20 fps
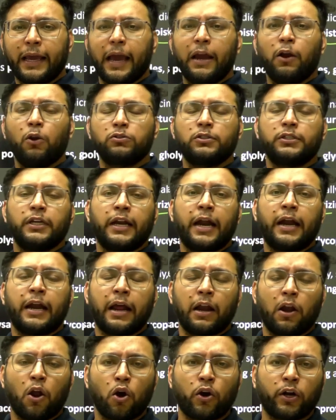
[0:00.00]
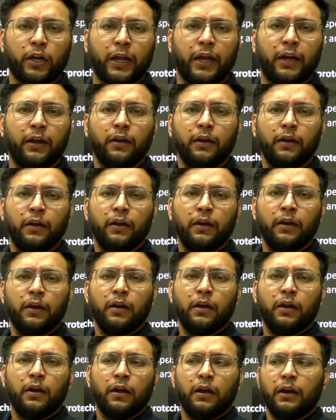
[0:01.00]
allocin and alloctin,
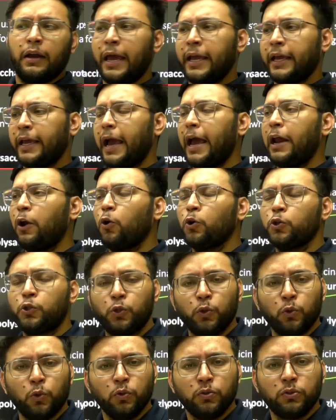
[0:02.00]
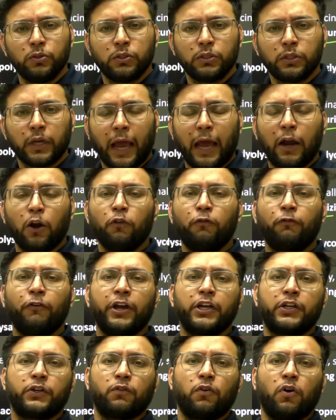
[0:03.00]
like aloe juice, aloe
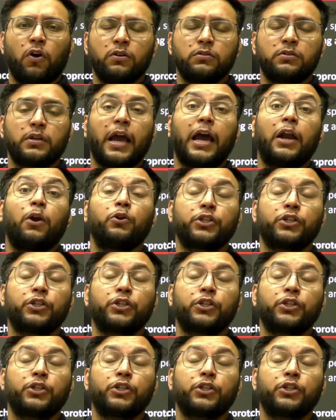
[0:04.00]
face wash, aloe